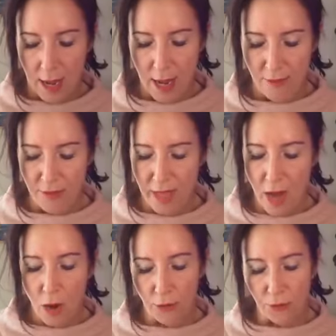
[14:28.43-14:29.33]
If
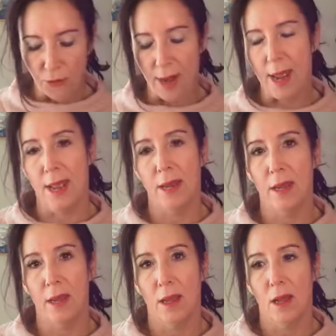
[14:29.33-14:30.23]
they are
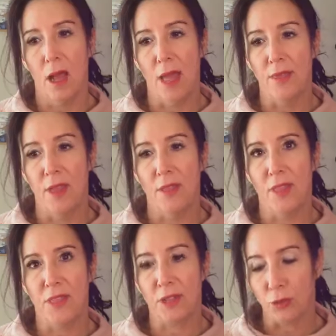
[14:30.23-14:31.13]
afraid and
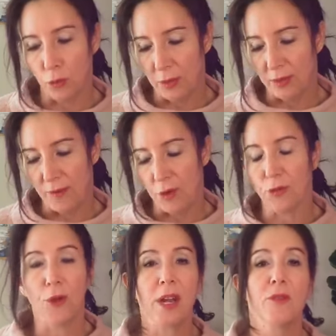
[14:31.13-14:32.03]
that things are risky, if they're
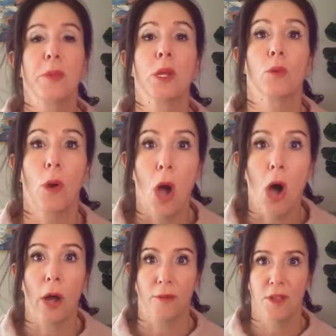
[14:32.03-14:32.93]
afraid of being
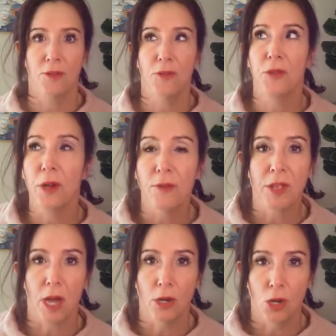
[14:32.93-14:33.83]
wrong, if they have a fear of
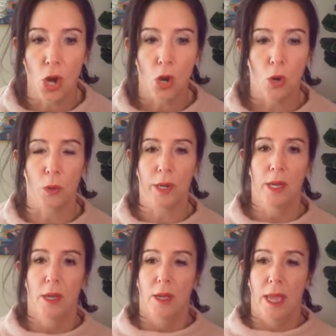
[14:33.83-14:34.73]
the unknown,
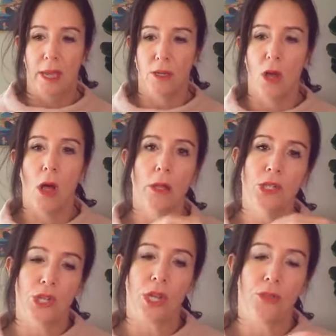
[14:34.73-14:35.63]

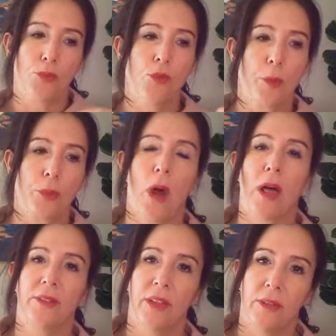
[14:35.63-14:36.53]
acknowledging through the
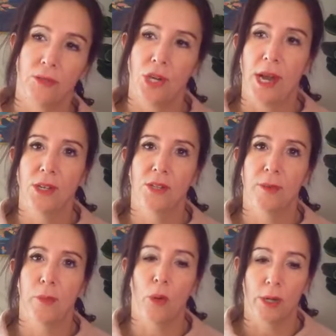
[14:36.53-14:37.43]
process of change
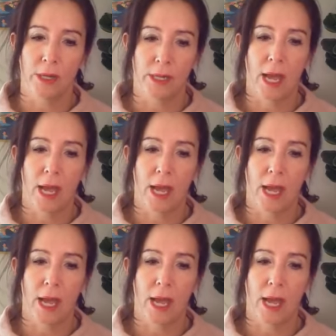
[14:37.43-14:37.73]
is important.